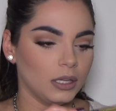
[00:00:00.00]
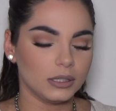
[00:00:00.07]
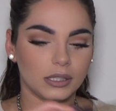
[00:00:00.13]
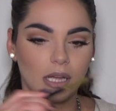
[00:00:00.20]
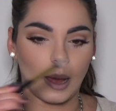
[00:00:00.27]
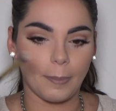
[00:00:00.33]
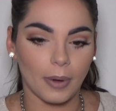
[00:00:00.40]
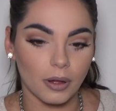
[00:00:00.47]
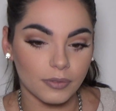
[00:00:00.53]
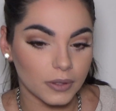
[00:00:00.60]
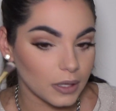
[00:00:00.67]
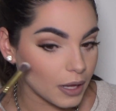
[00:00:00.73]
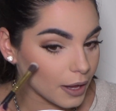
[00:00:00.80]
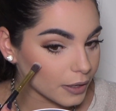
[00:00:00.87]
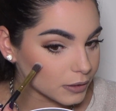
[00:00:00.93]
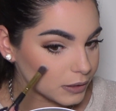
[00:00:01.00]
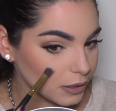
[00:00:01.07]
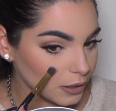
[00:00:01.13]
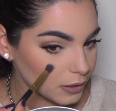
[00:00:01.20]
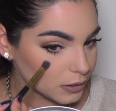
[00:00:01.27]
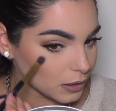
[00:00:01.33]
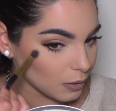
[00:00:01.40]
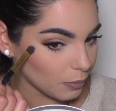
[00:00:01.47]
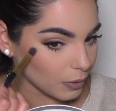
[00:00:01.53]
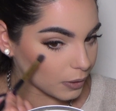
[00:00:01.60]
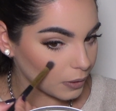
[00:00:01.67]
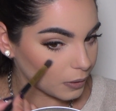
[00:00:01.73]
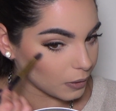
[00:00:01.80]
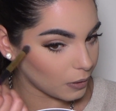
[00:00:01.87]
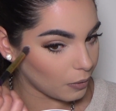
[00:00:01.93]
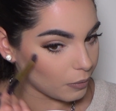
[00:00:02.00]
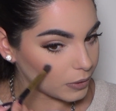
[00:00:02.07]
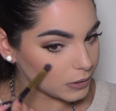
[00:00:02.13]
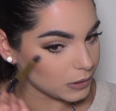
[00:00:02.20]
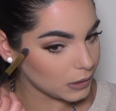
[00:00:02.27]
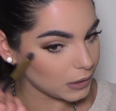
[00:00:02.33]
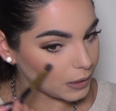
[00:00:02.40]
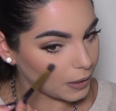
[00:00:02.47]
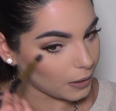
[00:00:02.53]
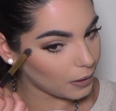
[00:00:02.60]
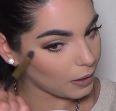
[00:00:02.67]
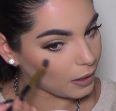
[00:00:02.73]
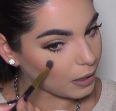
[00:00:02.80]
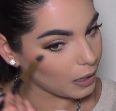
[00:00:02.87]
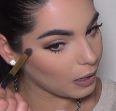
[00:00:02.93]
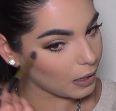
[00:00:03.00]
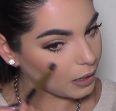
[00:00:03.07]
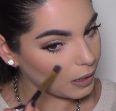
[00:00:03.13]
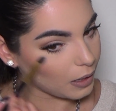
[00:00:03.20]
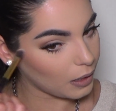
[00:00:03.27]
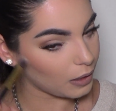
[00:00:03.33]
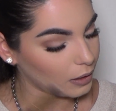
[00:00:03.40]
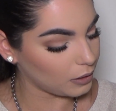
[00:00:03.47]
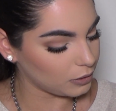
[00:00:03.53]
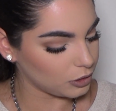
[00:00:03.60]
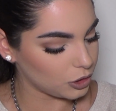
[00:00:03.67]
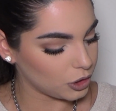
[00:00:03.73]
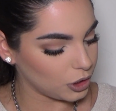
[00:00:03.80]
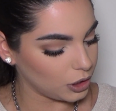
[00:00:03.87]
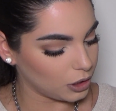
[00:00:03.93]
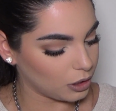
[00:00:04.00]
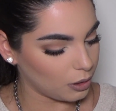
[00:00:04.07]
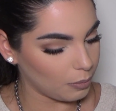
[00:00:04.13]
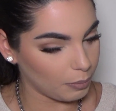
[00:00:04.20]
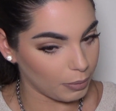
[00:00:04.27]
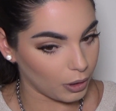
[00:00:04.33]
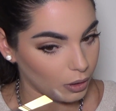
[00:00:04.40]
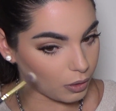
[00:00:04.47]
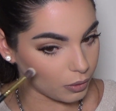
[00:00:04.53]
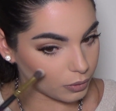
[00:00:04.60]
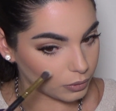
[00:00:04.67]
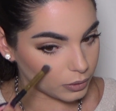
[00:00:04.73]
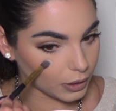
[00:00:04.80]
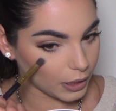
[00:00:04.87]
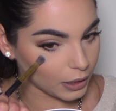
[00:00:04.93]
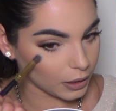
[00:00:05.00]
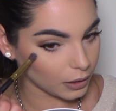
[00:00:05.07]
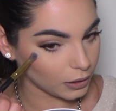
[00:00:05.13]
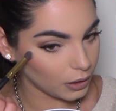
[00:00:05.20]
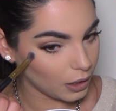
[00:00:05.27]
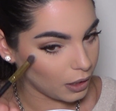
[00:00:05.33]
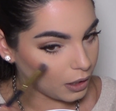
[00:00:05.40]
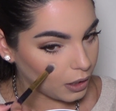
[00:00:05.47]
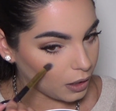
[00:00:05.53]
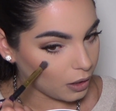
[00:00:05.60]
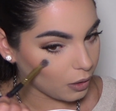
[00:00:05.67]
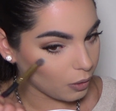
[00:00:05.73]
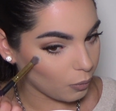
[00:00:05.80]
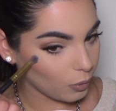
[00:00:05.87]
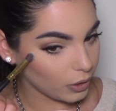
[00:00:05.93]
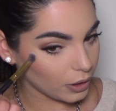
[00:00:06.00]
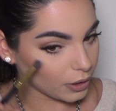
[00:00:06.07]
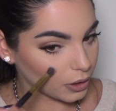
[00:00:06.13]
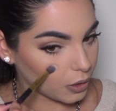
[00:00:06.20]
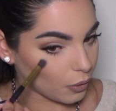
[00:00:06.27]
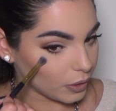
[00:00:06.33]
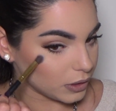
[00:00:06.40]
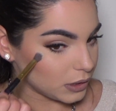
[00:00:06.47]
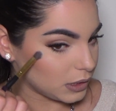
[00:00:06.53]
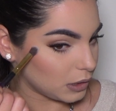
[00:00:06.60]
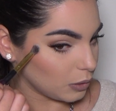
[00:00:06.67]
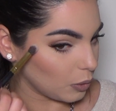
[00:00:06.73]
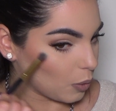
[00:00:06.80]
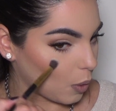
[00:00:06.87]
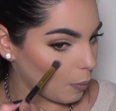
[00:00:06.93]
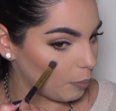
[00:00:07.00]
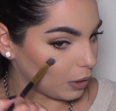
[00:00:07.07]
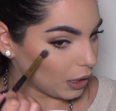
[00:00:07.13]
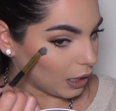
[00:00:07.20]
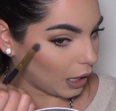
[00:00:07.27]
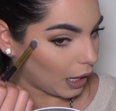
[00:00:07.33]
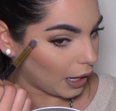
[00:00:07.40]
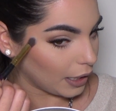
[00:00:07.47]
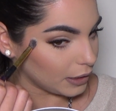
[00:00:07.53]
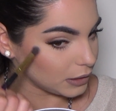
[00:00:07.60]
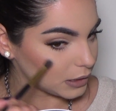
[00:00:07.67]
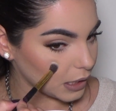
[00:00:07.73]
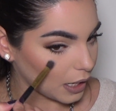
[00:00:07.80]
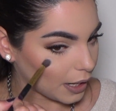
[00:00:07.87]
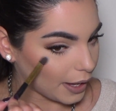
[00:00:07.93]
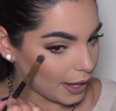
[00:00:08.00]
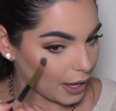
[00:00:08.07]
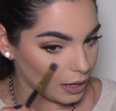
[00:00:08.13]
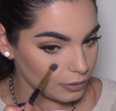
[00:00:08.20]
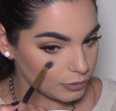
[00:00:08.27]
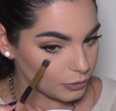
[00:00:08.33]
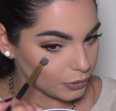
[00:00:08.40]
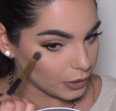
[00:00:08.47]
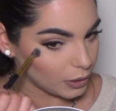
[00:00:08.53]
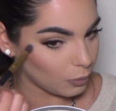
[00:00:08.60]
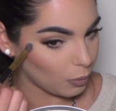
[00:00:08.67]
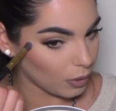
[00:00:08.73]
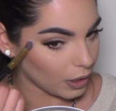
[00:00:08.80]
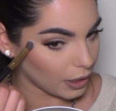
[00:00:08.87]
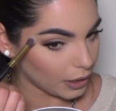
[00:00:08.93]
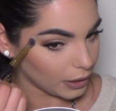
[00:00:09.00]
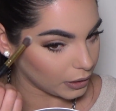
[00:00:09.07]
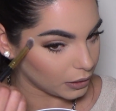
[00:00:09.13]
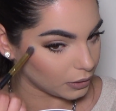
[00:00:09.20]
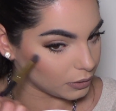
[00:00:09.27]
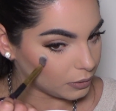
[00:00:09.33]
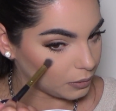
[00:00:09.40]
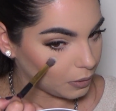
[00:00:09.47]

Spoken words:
Tap off the excess, and we're gonna go into that high cheekbone, and we are going to blind everyone.